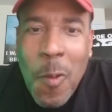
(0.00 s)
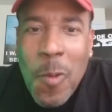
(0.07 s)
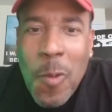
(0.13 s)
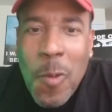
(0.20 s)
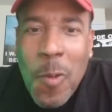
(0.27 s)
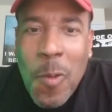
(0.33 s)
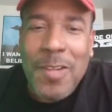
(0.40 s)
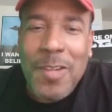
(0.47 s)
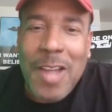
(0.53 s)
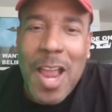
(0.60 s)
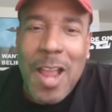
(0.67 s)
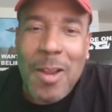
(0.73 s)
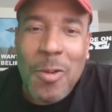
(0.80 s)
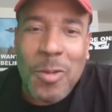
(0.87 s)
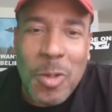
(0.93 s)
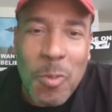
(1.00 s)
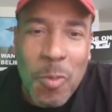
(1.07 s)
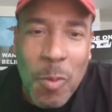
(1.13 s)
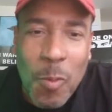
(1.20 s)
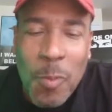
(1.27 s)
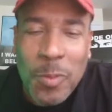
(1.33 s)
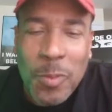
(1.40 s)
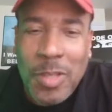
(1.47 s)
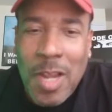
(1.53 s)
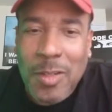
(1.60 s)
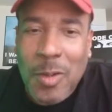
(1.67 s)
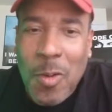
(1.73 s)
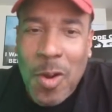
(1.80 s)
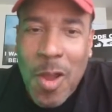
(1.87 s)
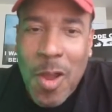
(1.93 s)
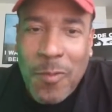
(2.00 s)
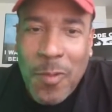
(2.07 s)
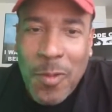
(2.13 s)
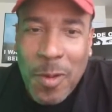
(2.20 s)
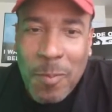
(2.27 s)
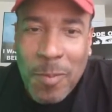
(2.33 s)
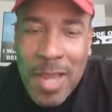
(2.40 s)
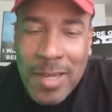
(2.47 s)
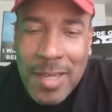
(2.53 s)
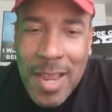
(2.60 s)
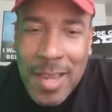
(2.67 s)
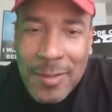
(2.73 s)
what's the average guy going to do when a woman starts going off on him like that?